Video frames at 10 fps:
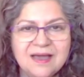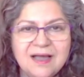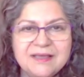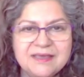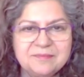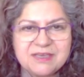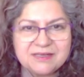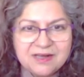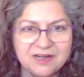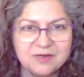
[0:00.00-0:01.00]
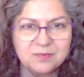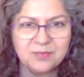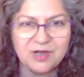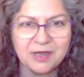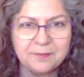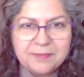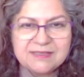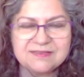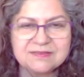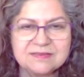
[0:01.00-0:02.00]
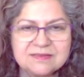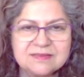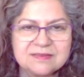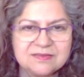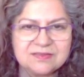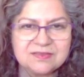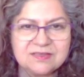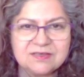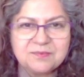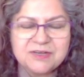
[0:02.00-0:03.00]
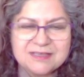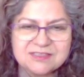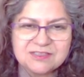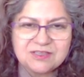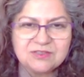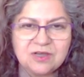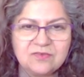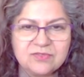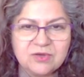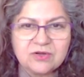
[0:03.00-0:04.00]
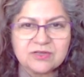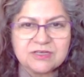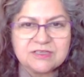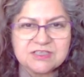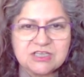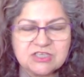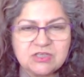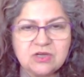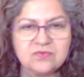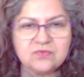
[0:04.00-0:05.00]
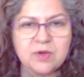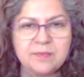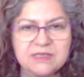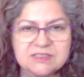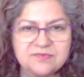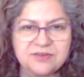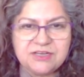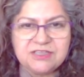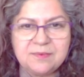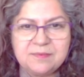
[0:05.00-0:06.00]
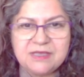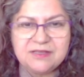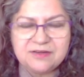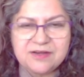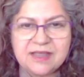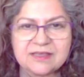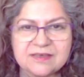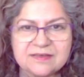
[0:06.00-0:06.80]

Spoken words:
I am Yanar Mohammed, the president of the Organization of Women's Freedom in Iraq.